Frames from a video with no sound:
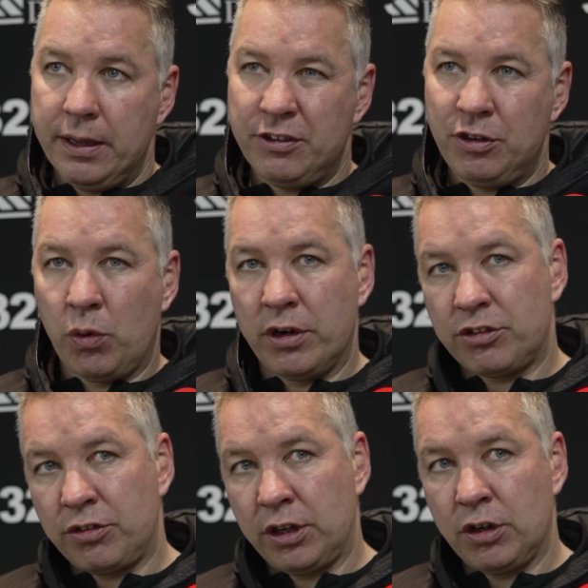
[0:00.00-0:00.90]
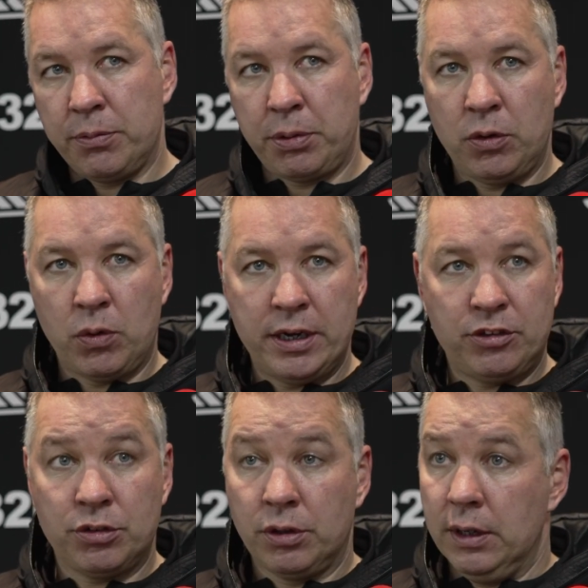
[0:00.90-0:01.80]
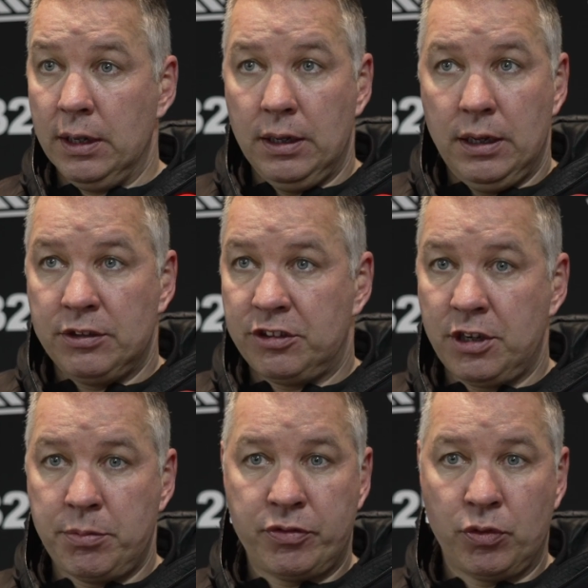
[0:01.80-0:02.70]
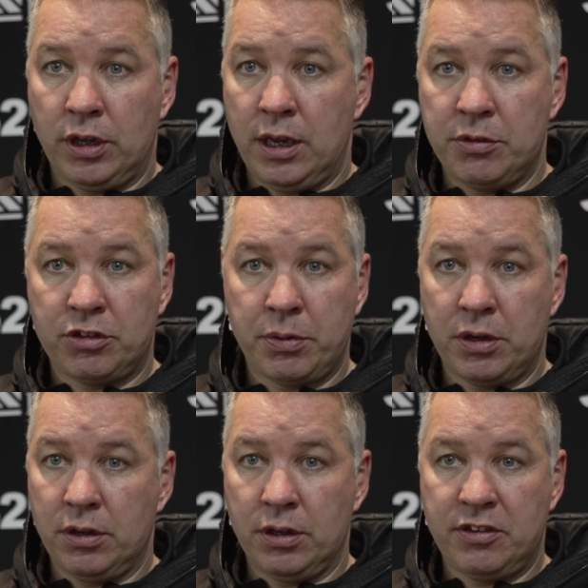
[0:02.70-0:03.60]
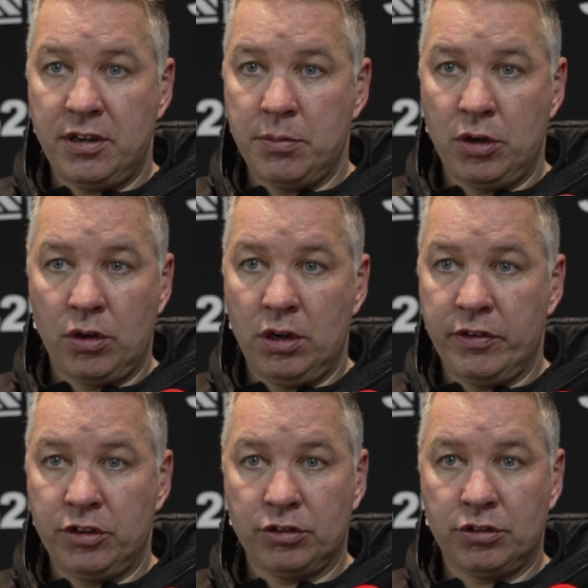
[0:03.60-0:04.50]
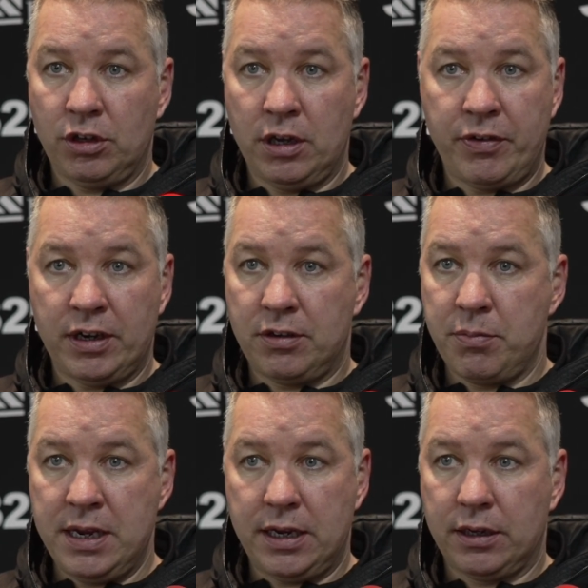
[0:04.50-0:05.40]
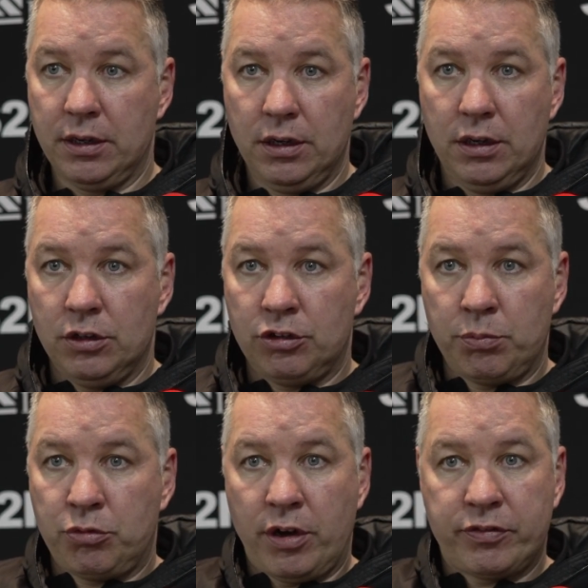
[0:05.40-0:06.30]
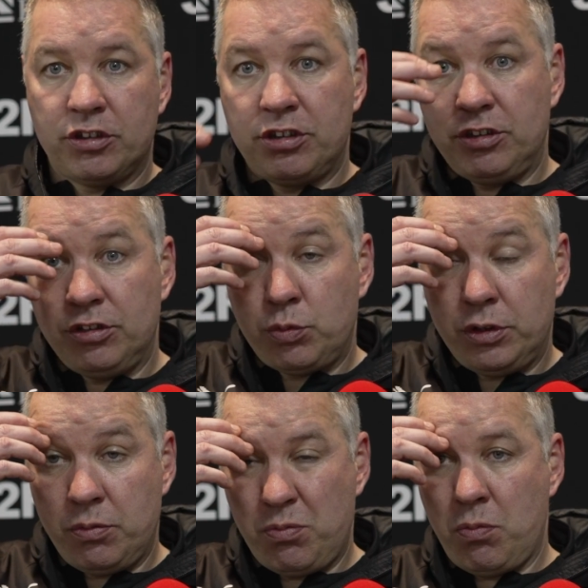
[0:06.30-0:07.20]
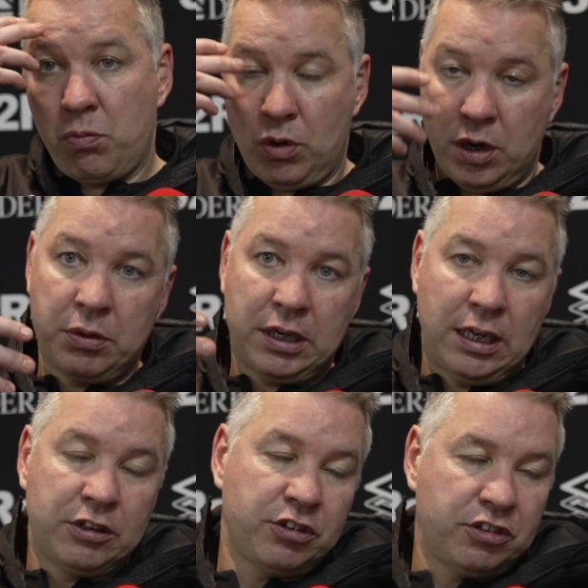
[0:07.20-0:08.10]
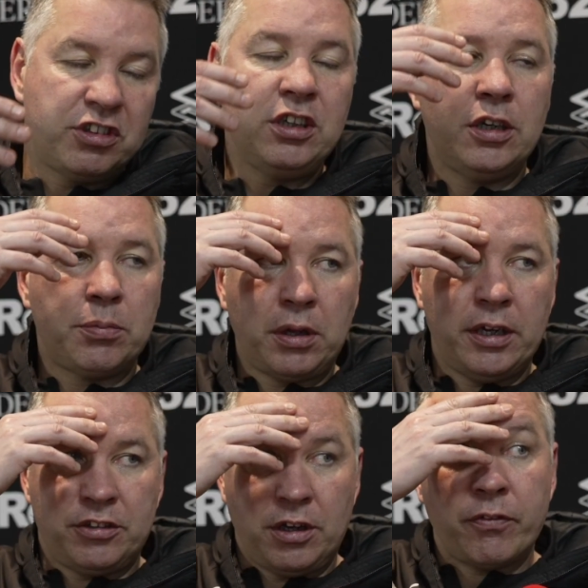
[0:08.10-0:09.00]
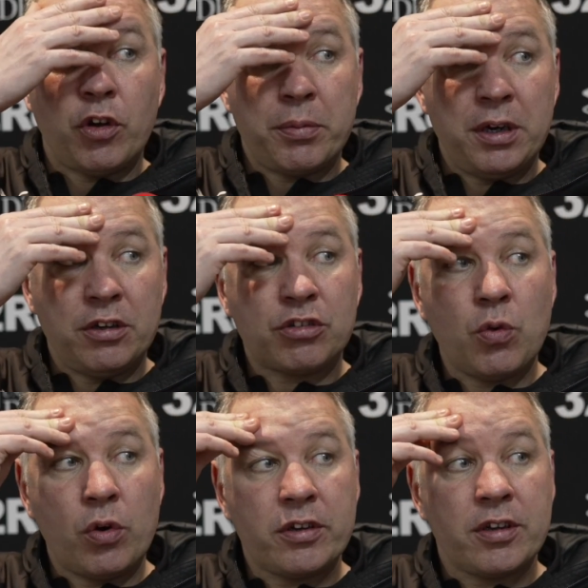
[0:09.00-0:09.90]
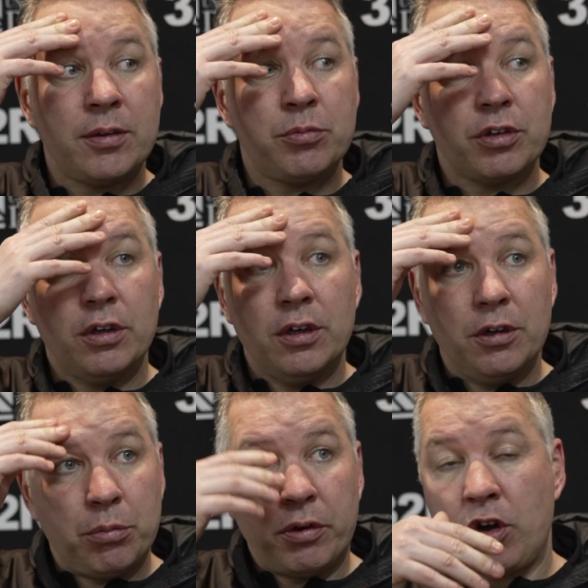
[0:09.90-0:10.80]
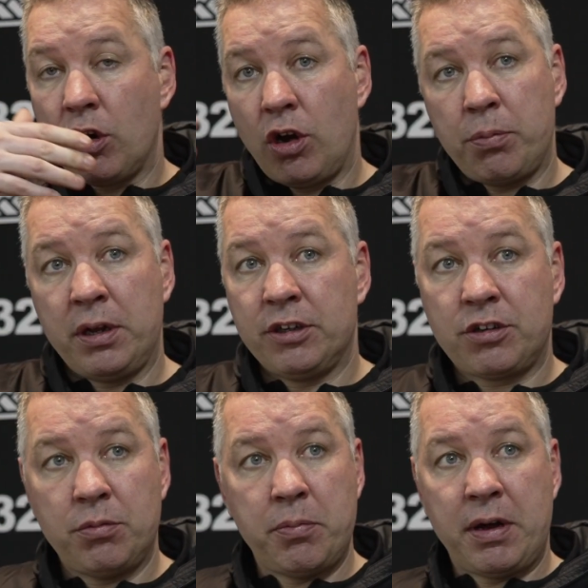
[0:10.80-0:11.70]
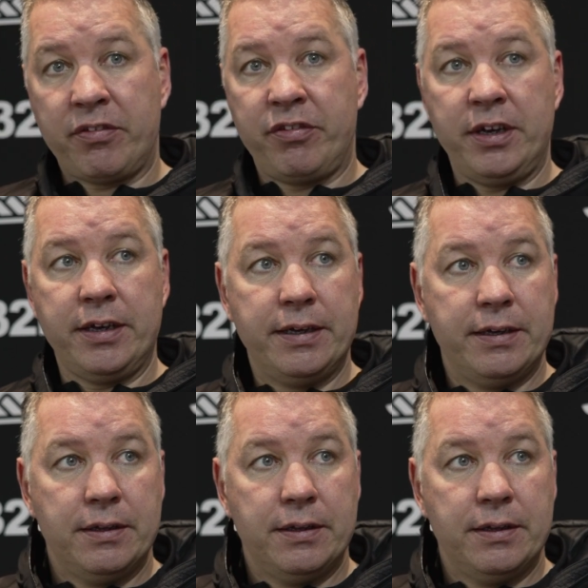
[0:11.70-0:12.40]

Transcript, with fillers: Is he one that's really going to play wide? So, as I said before the game, it's about the team and not individuals. And I've had to make some tough decisions with what I would class as senior players that have not been in the squad at times. But I've got a lot of players coming back fit.